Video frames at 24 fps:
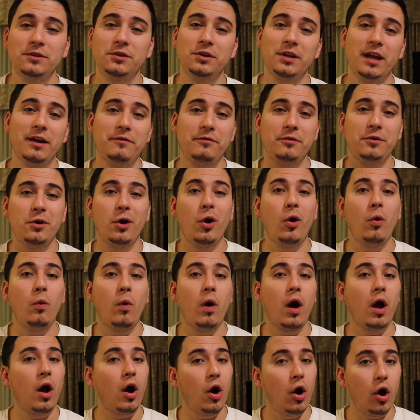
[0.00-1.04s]
You never know
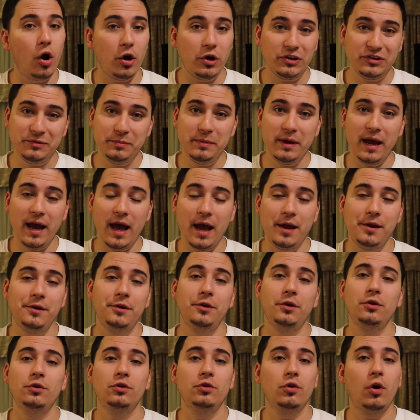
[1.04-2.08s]
what car is behind
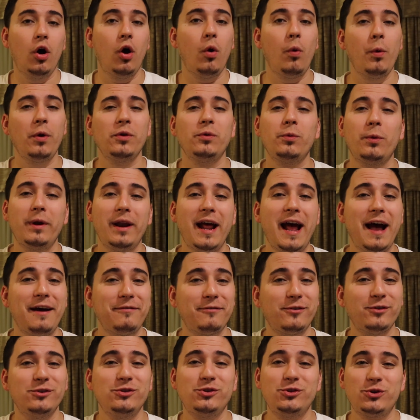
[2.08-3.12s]
you. You always want to
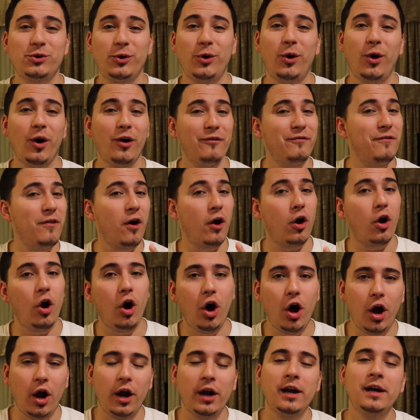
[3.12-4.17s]
have control of the
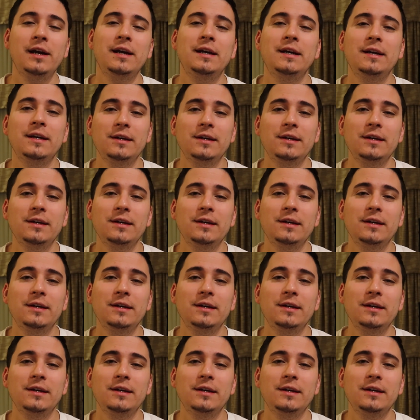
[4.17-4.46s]
car.